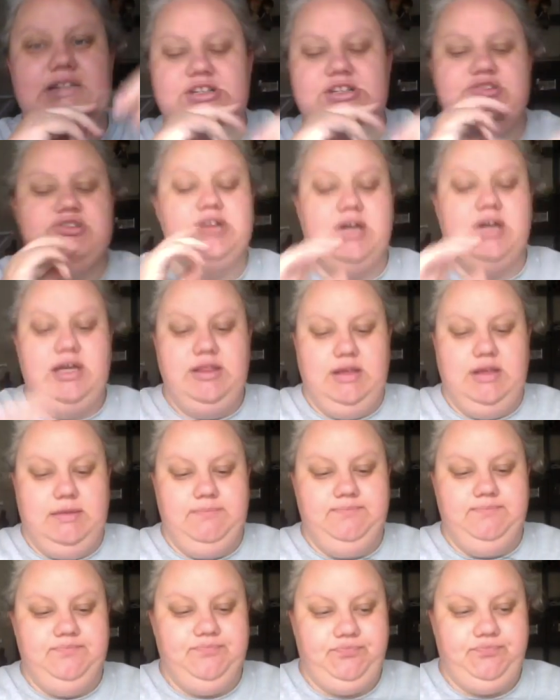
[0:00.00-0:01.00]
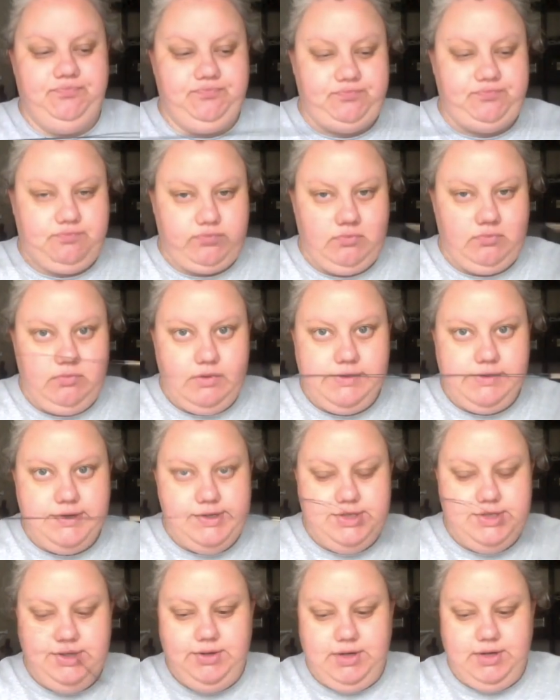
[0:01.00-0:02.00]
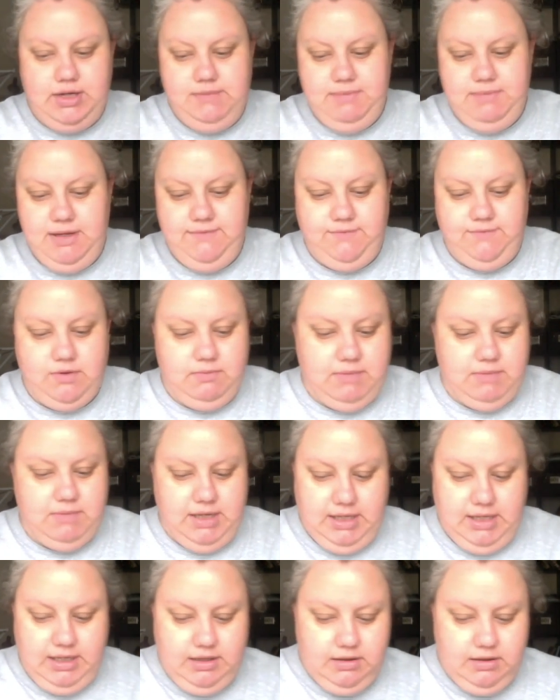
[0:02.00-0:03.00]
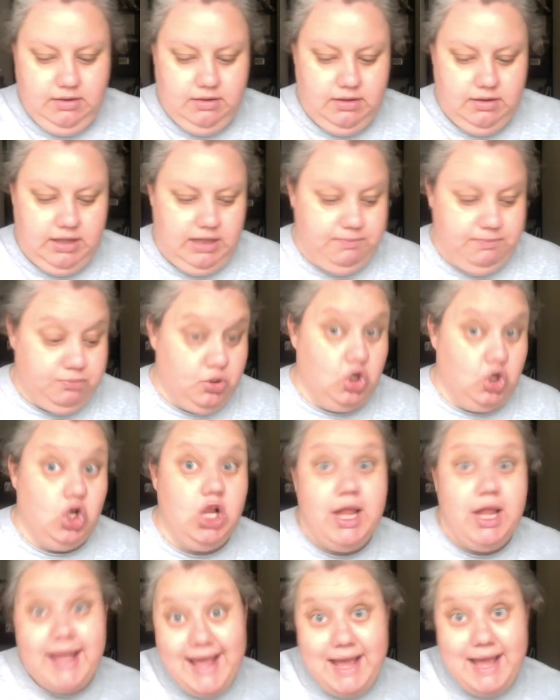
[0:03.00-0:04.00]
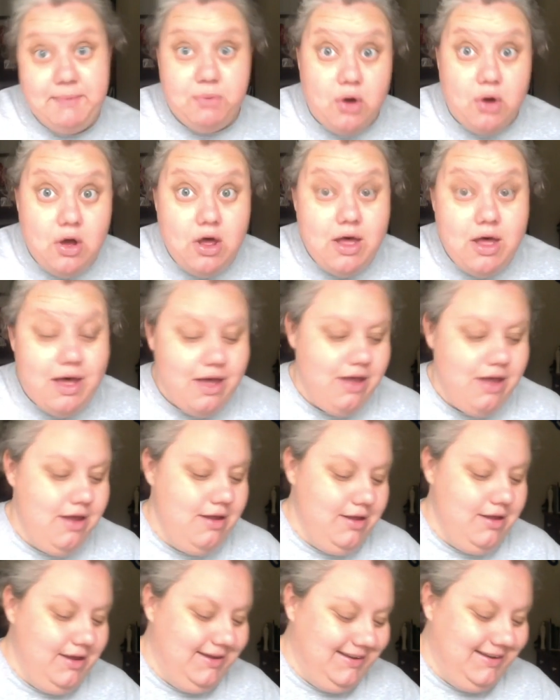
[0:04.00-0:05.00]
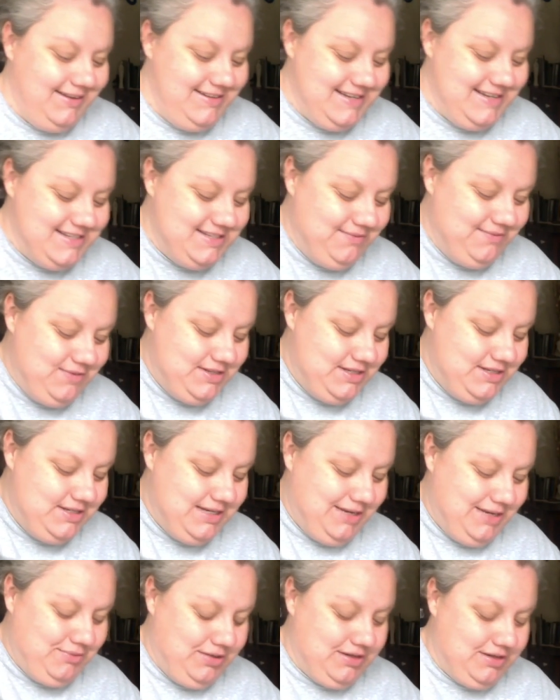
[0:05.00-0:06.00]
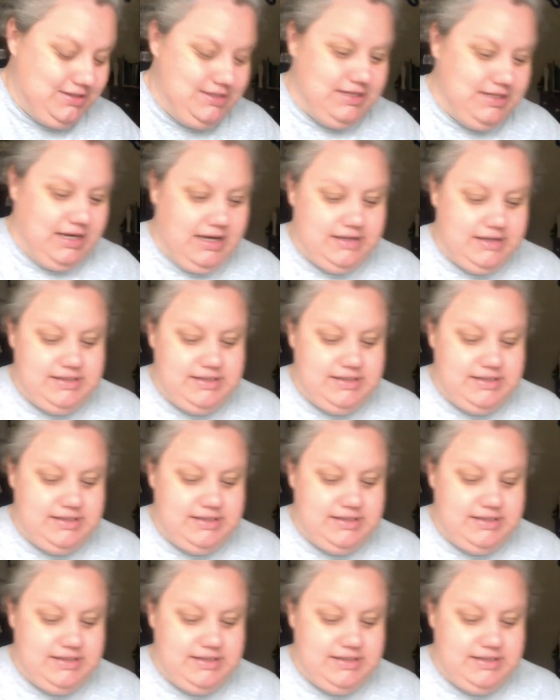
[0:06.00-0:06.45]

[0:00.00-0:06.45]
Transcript: to try them. So they're going to be for my April Desert Vista Dye Work socks.